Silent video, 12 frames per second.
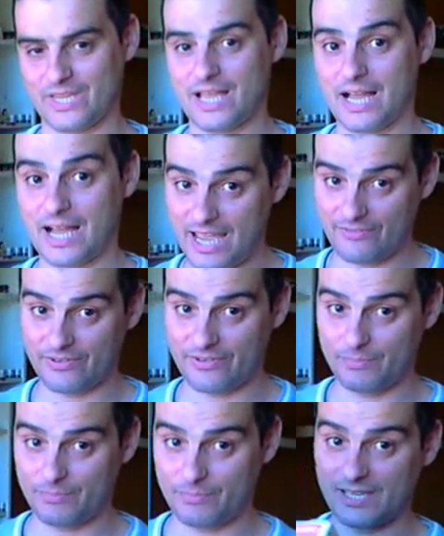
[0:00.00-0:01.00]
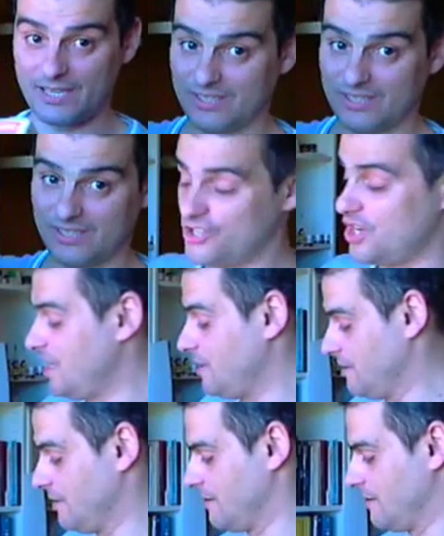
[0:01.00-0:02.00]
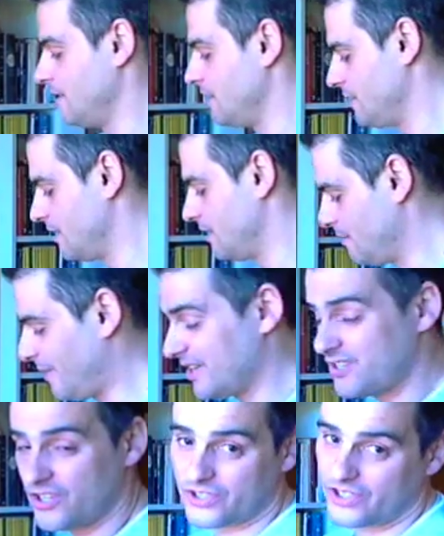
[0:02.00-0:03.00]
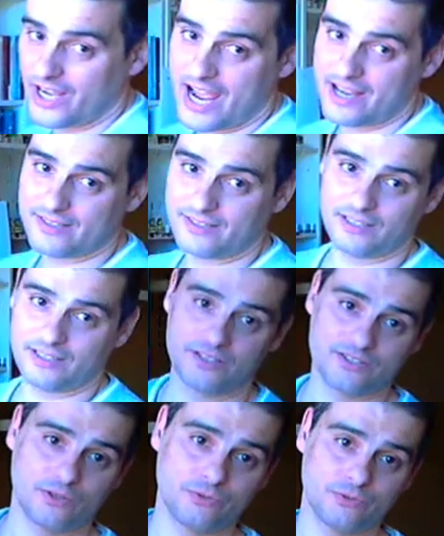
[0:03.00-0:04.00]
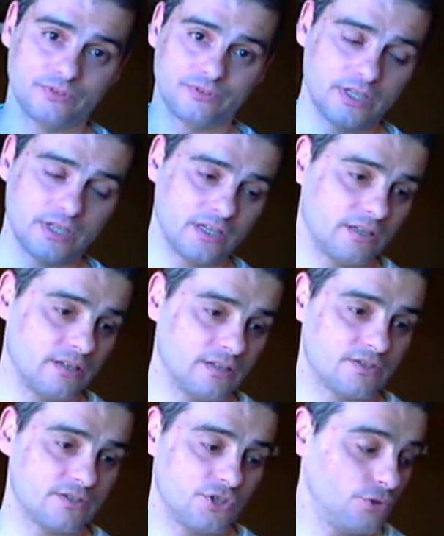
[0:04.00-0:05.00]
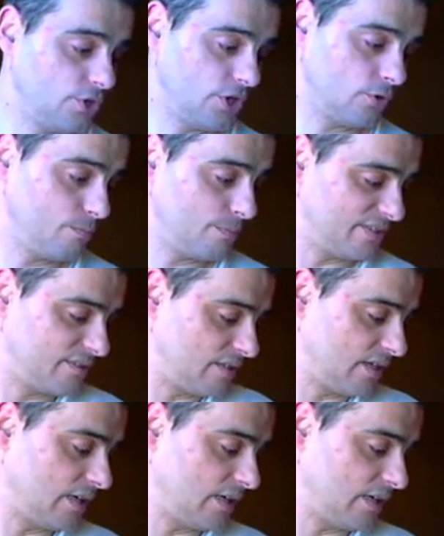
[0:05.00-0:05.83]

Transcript: I have a B17G. My sister has it in his own studio, but